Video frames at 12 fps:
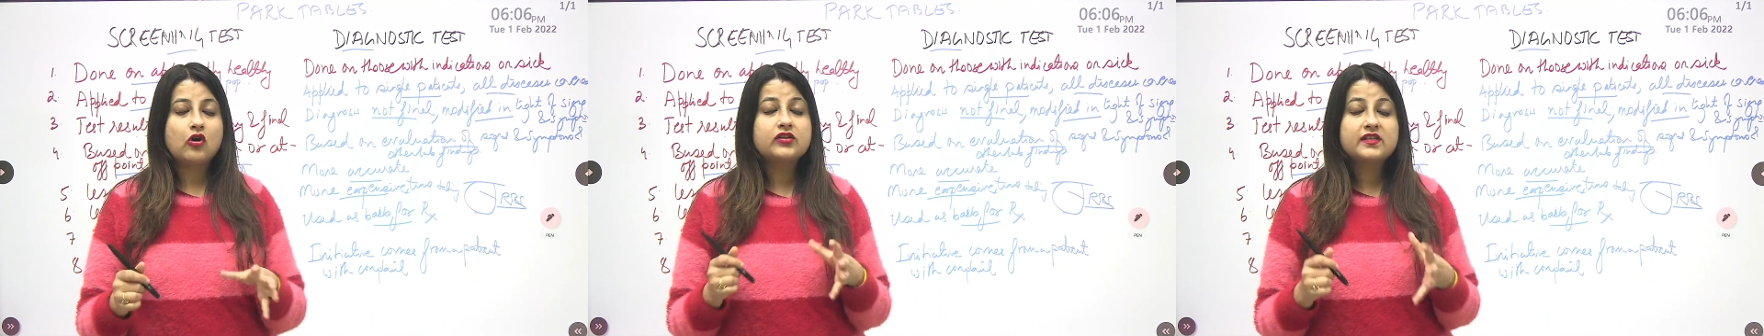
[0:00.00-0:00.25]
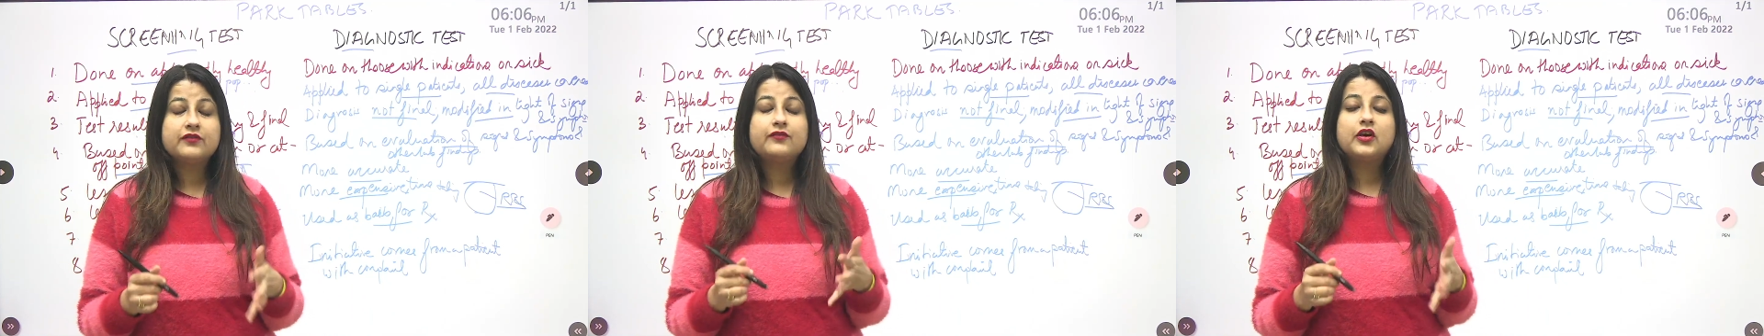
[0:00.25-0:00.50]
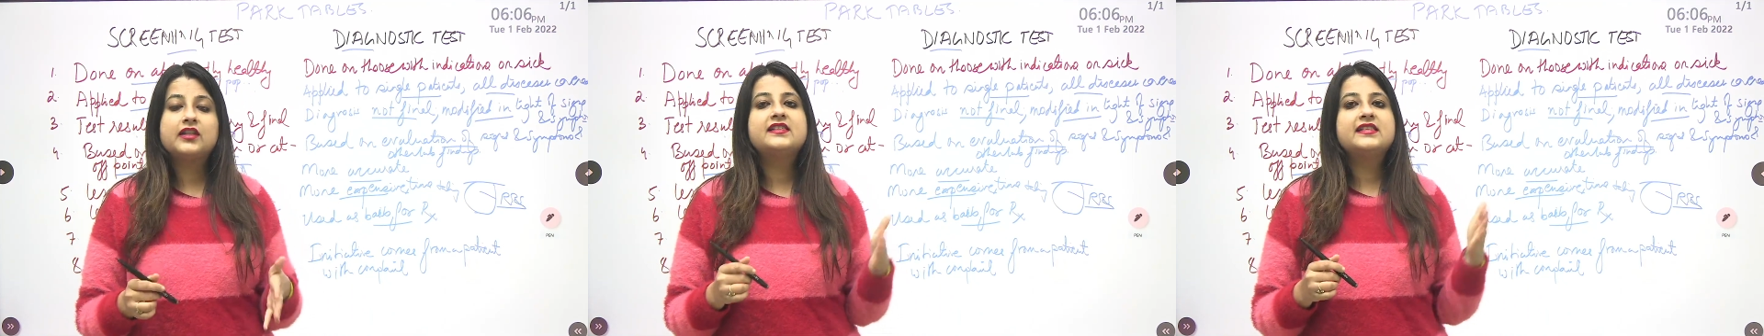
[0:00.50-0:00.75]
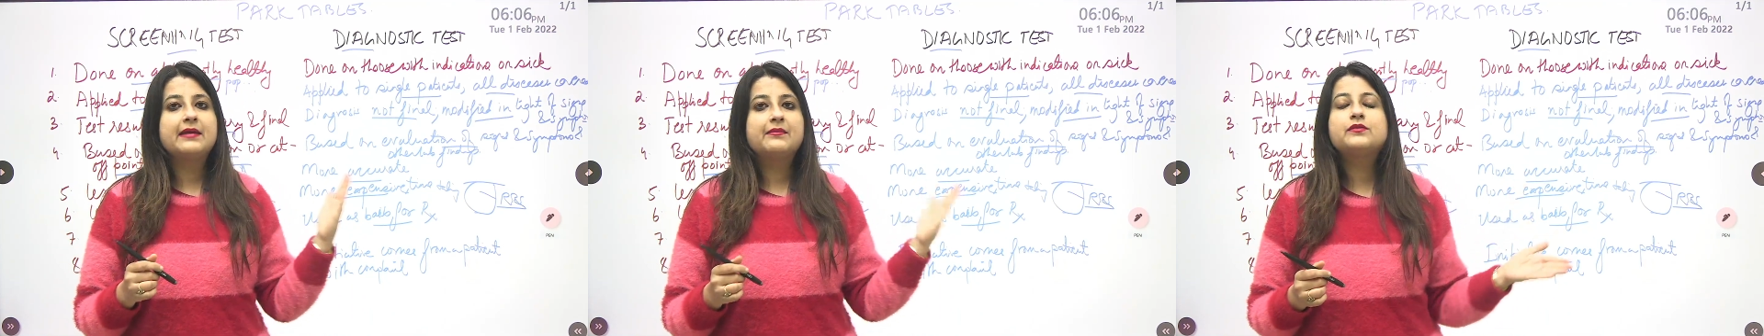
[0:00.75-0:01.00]
roster for the
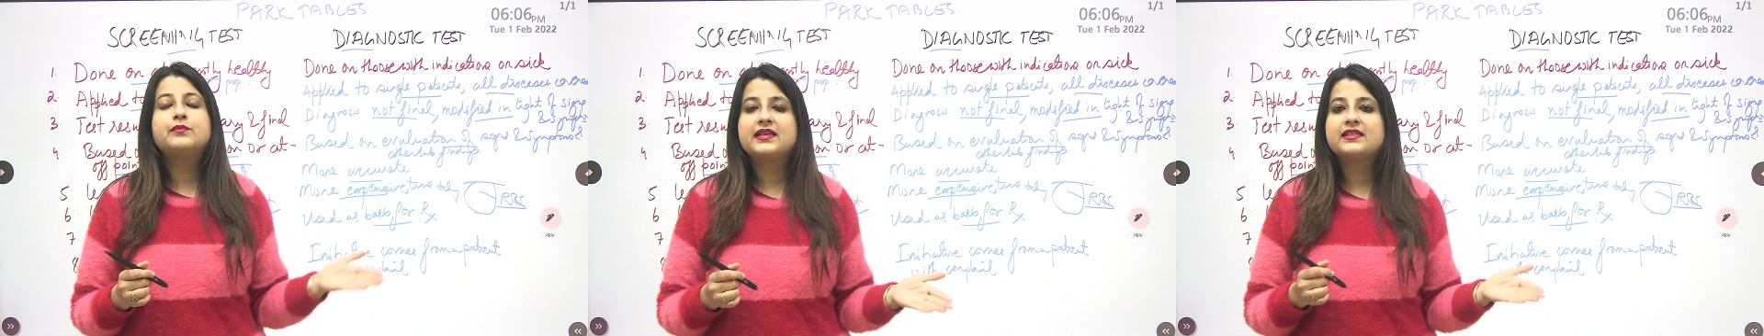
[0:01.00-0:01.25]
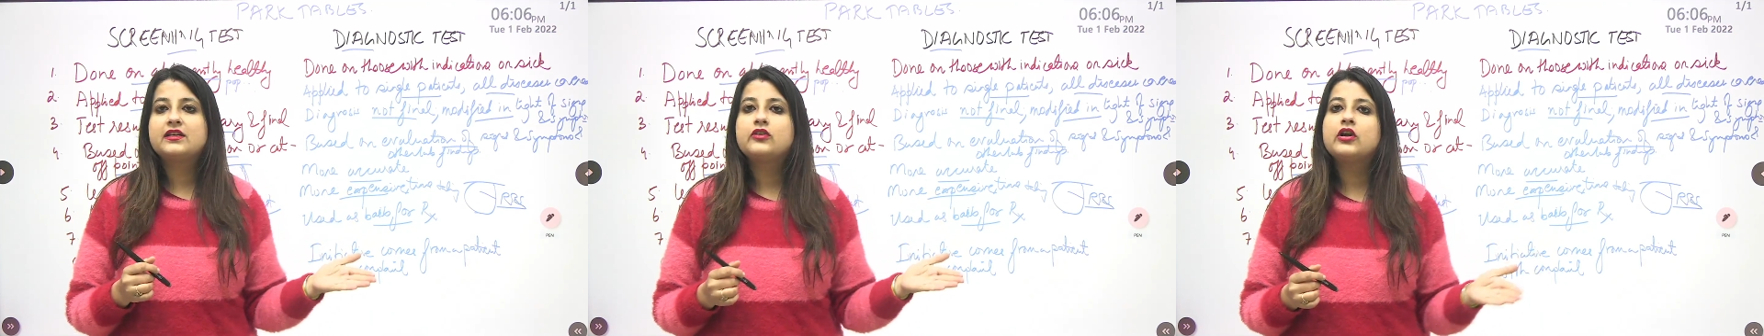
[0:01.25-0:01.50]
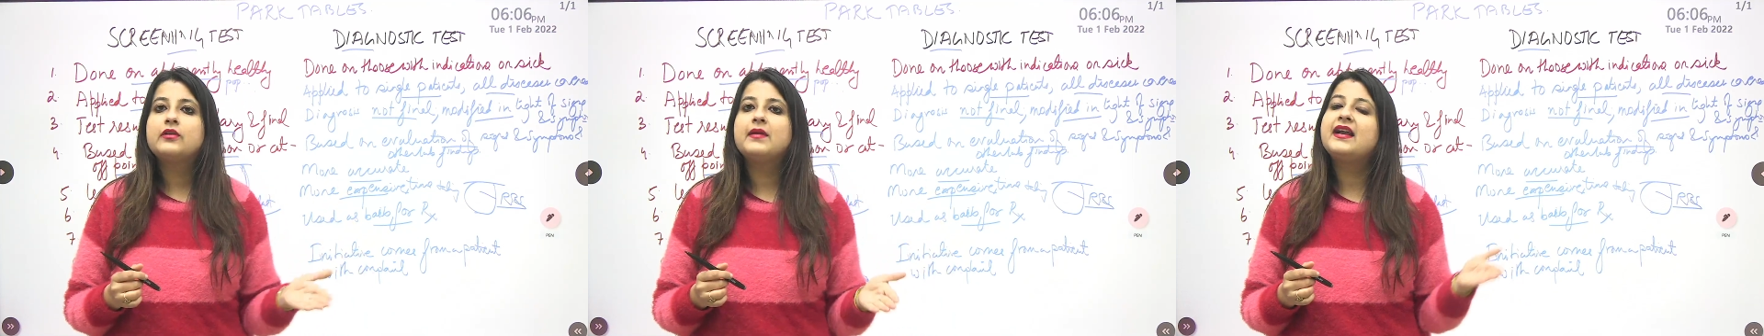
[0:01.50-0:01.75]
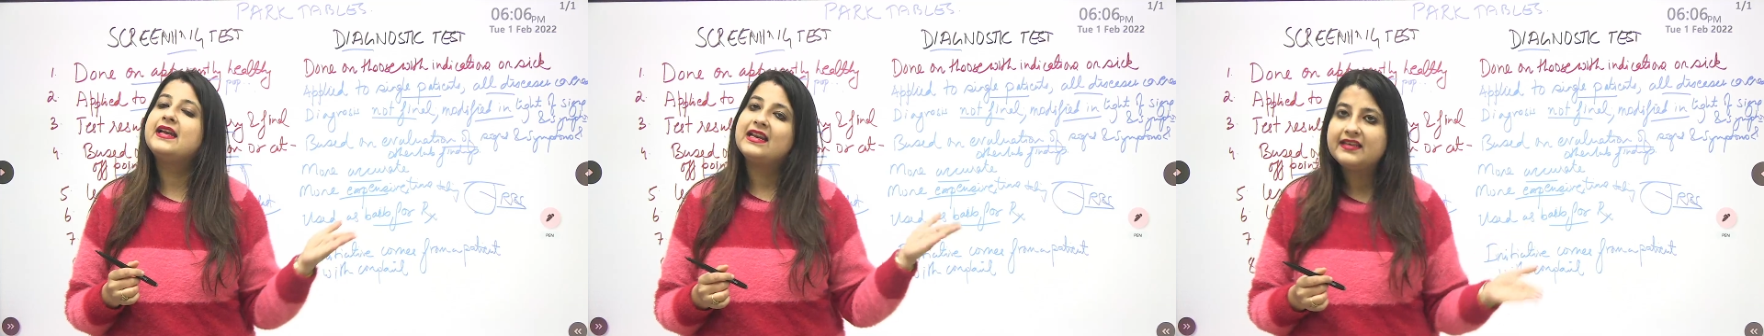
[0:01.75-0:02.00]
same is present on
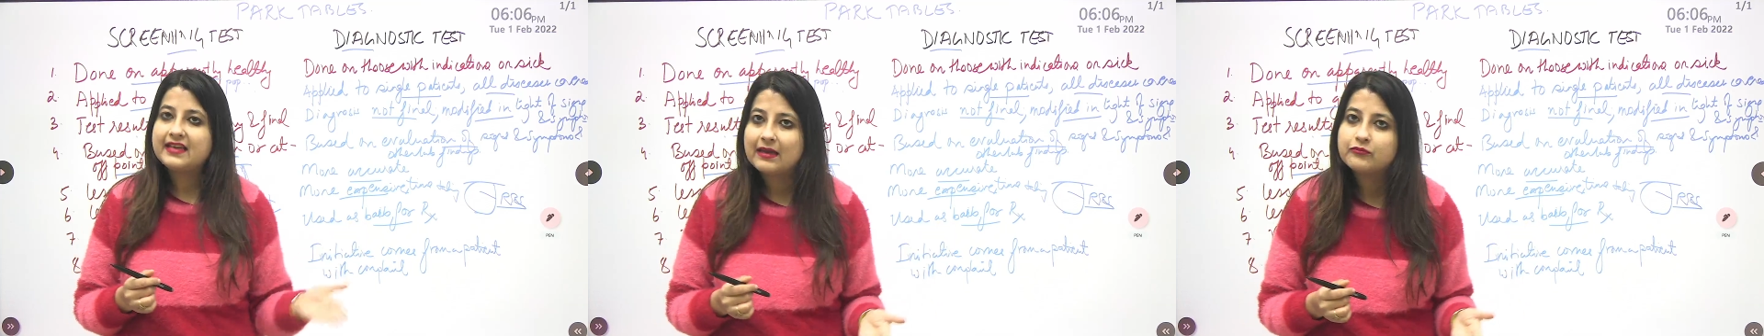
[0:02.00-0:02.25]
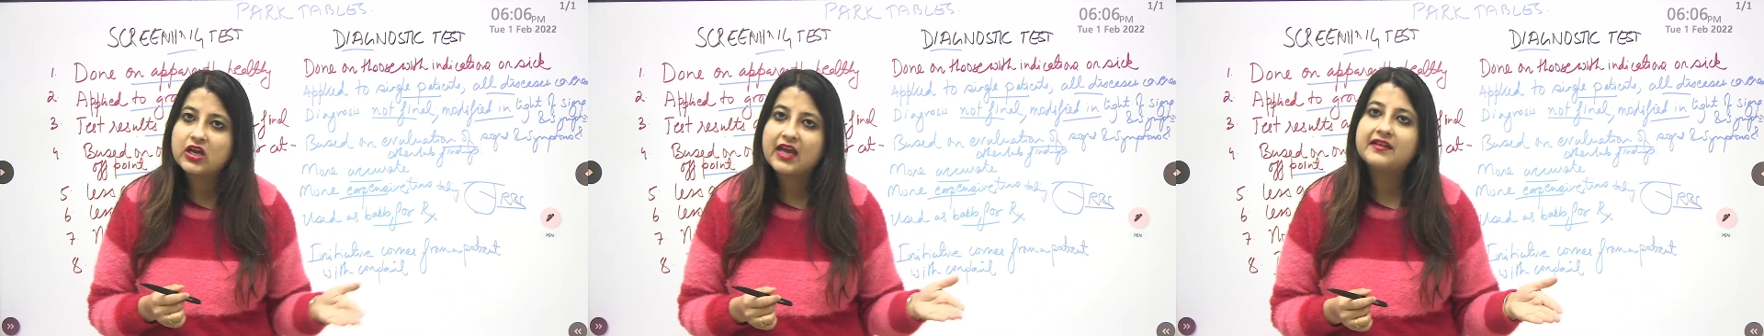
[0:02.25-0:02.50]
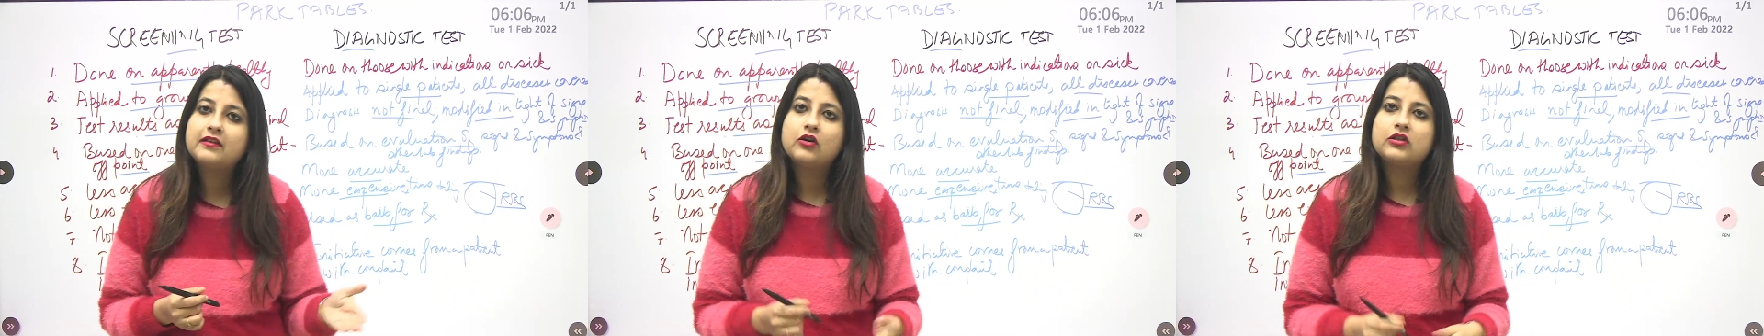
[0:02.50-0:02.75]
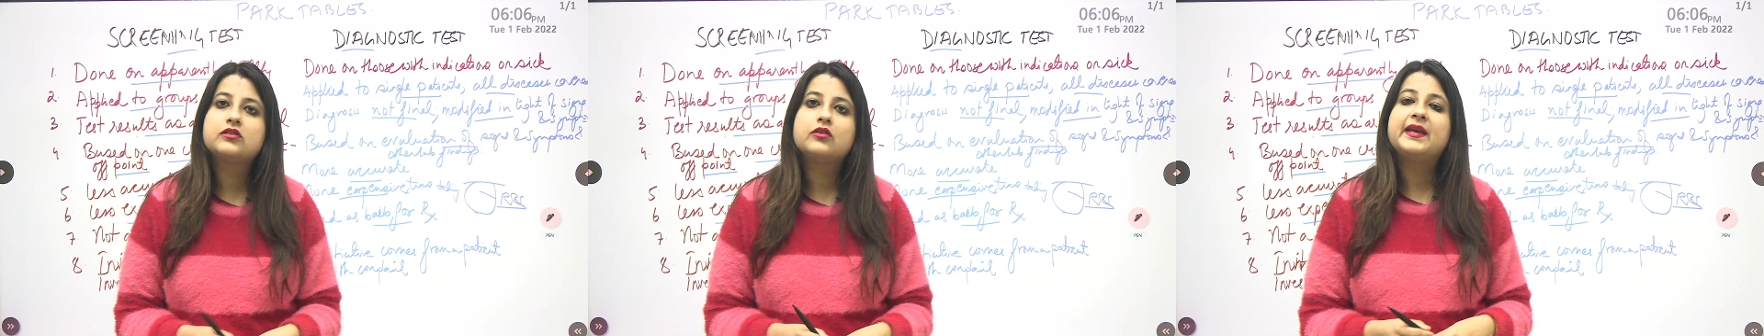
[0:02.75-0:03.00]
my Telegram channel,
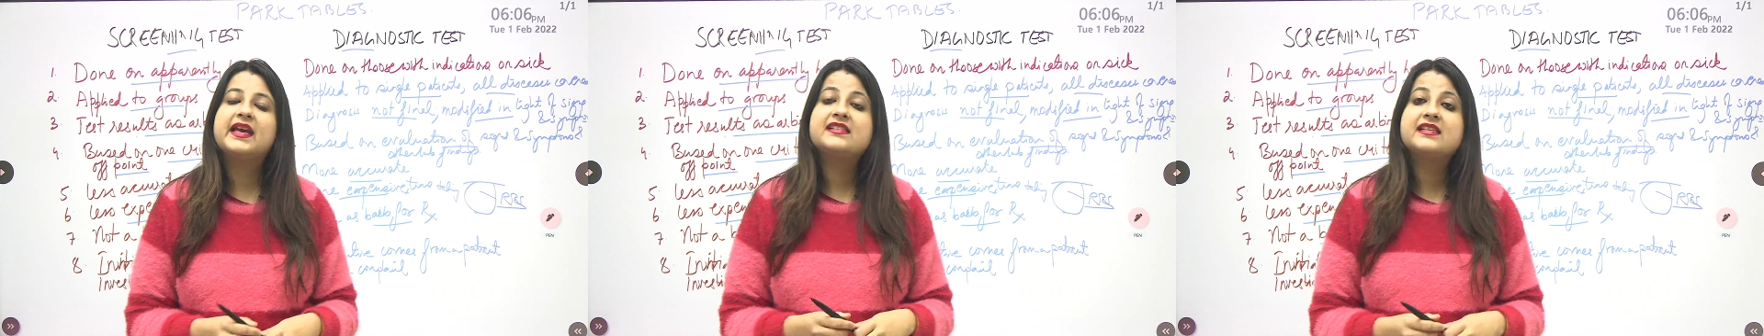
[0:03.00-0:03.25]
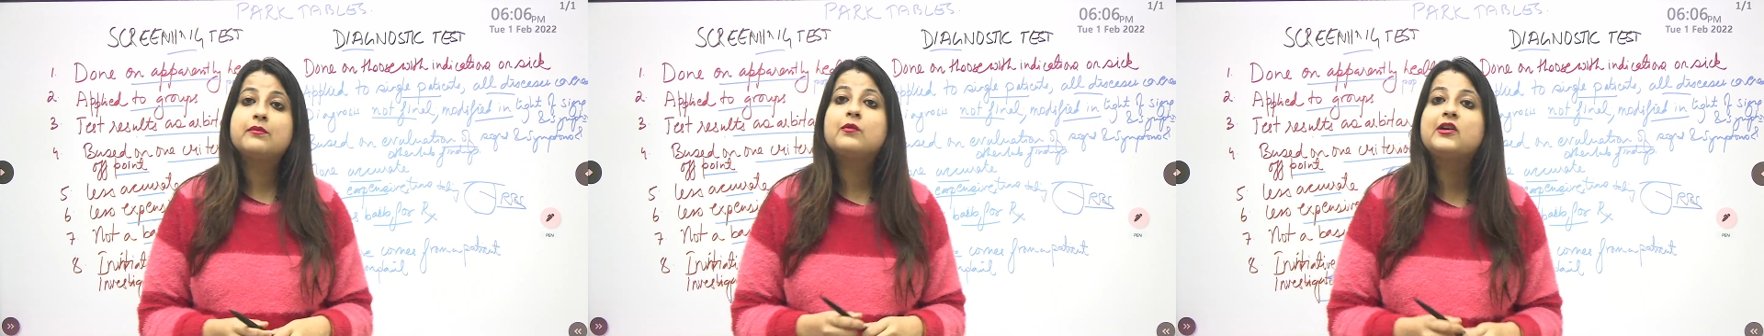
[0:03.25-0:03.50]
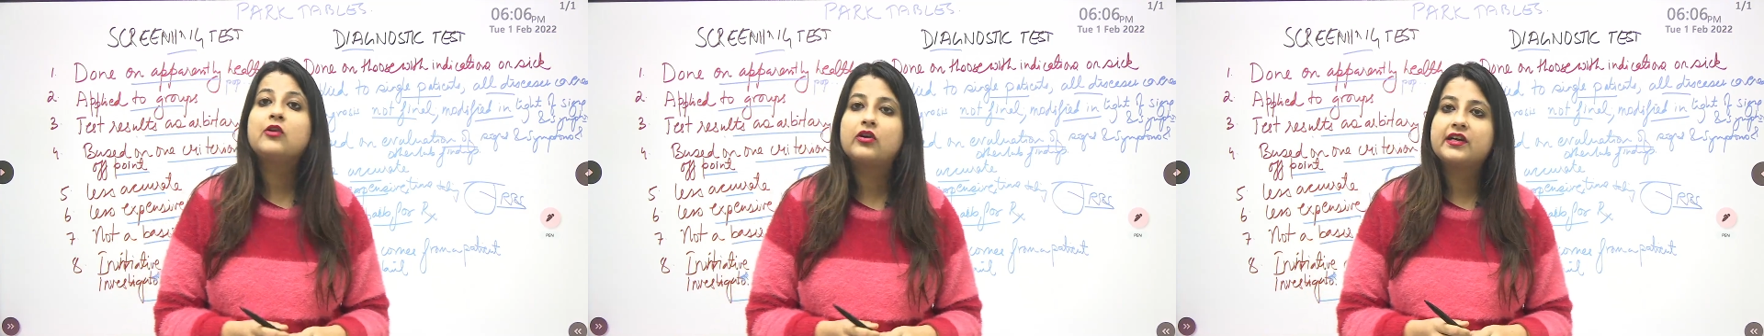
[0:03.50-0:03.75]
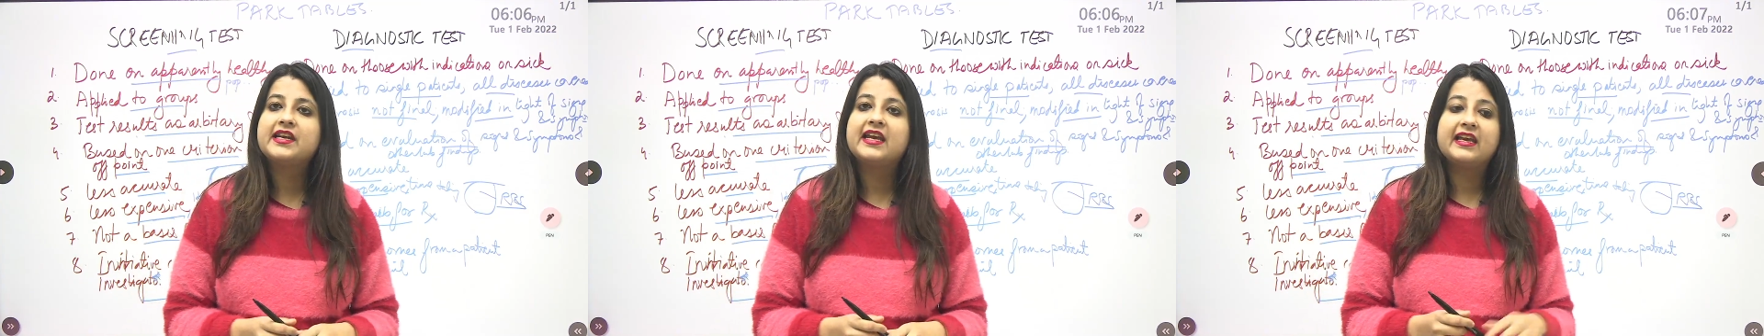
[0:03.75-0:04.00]
also PSM with
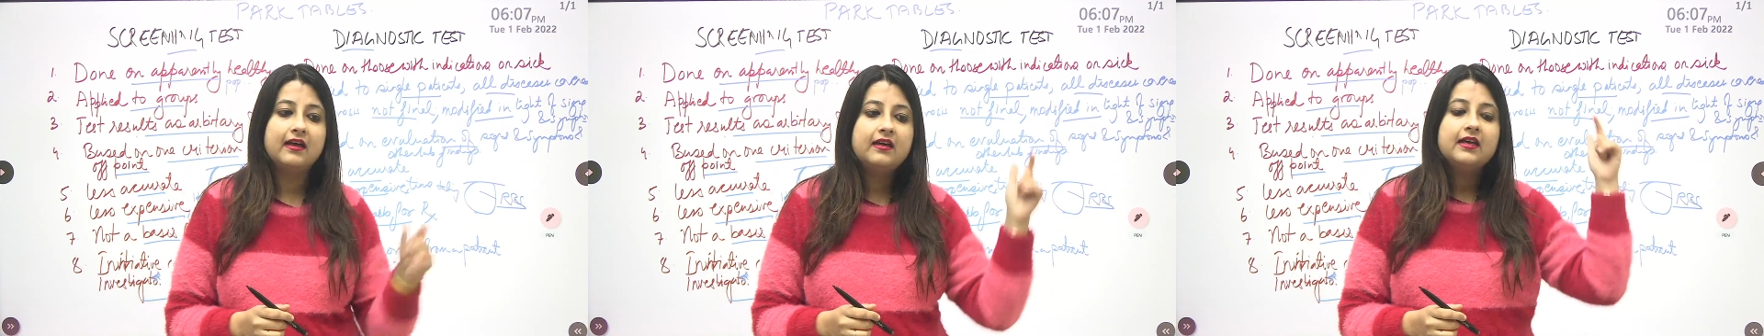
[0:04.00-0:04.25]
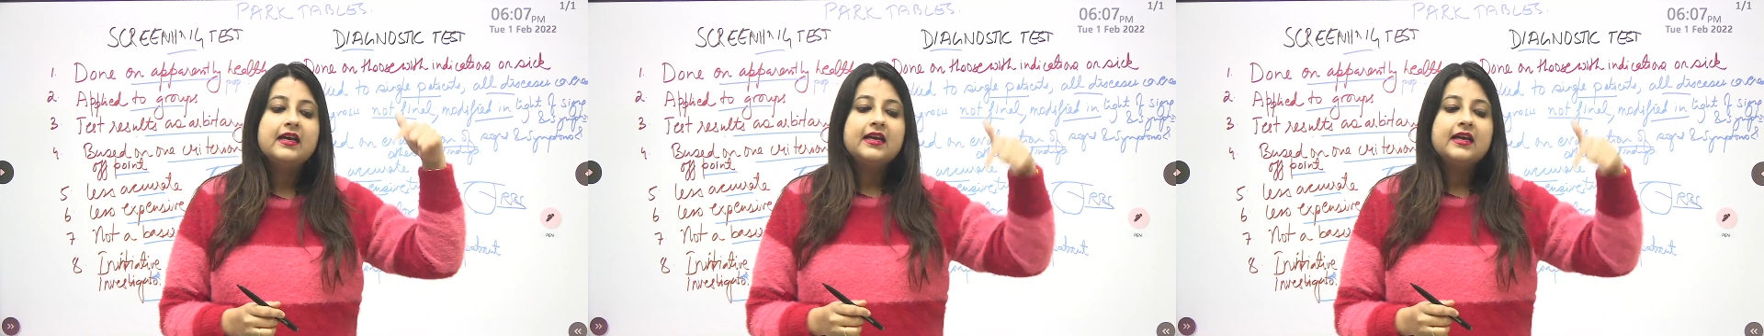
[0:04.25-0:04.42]
Dr. Neha.